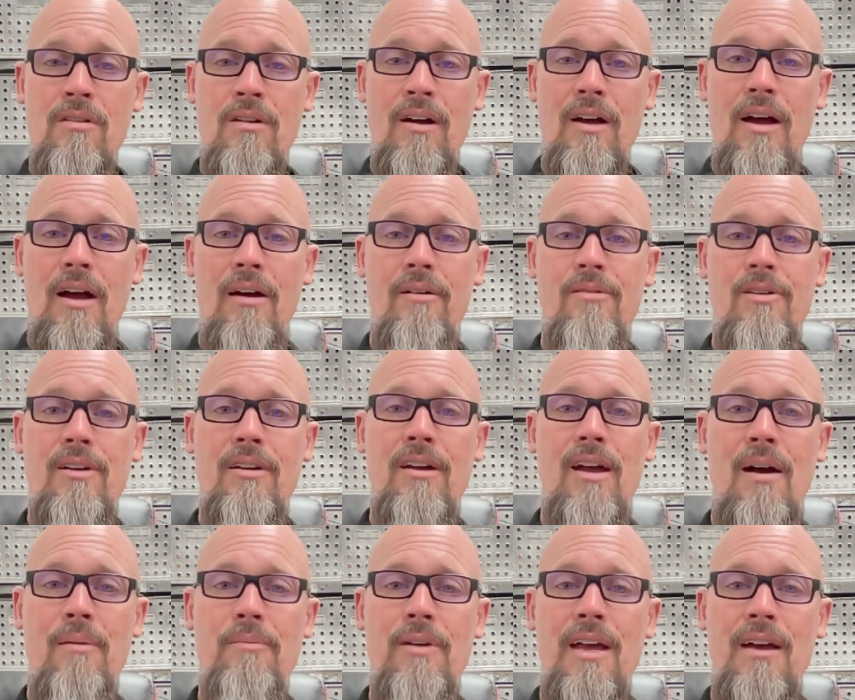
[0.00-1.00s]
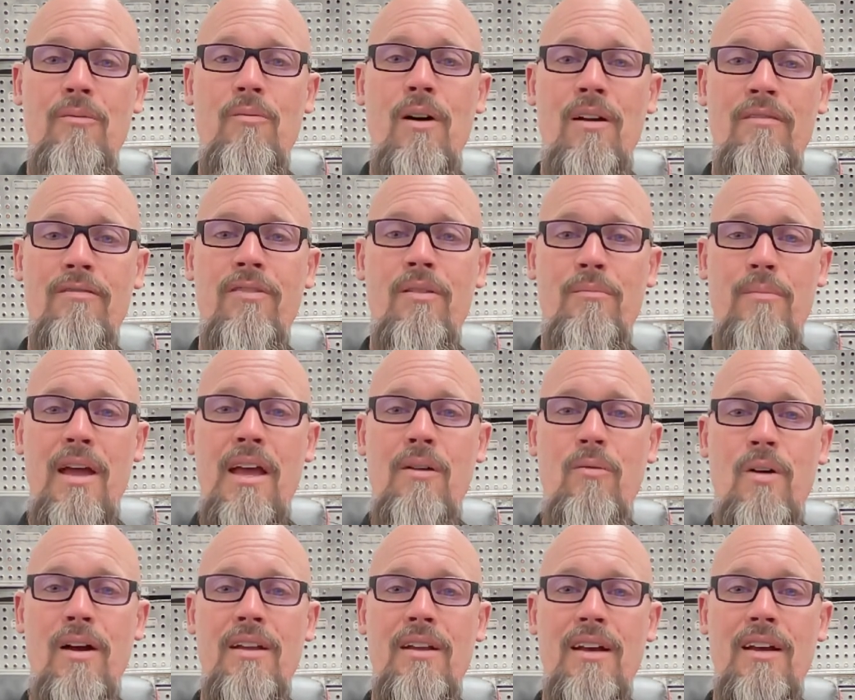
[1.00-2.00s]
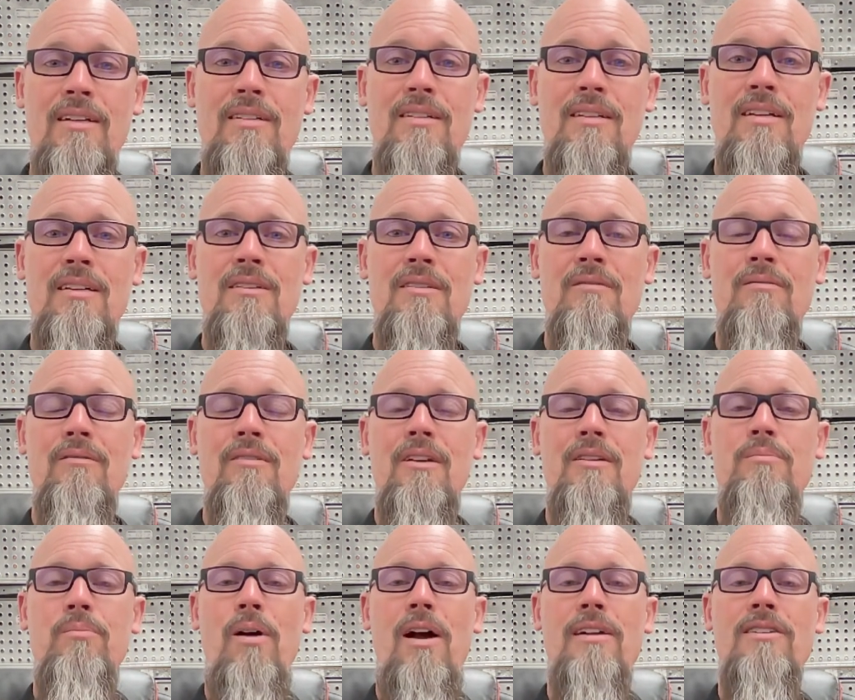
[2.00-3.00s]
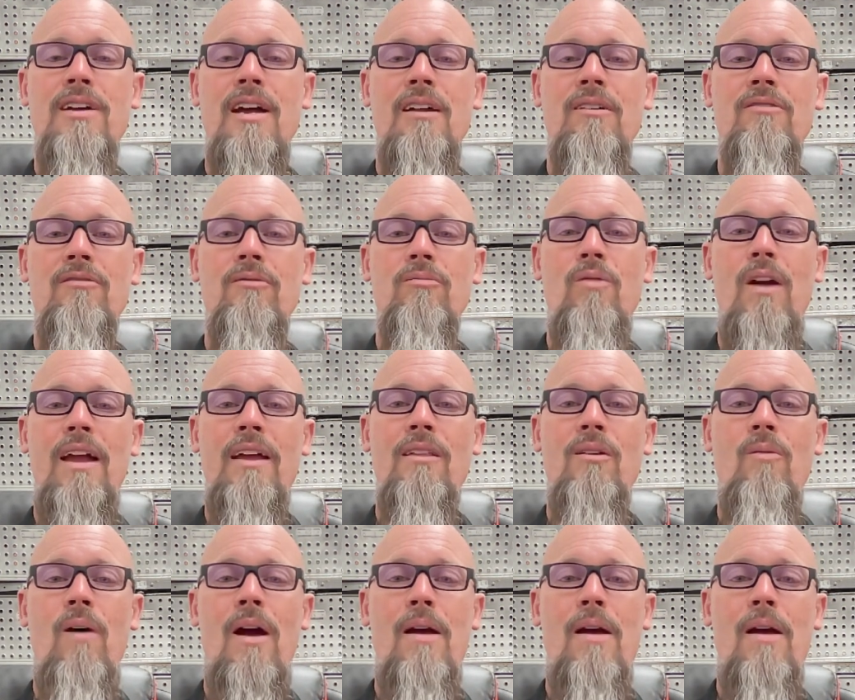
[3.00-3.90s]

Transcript: Uh, you can come get one from me when you get to this, this project, regular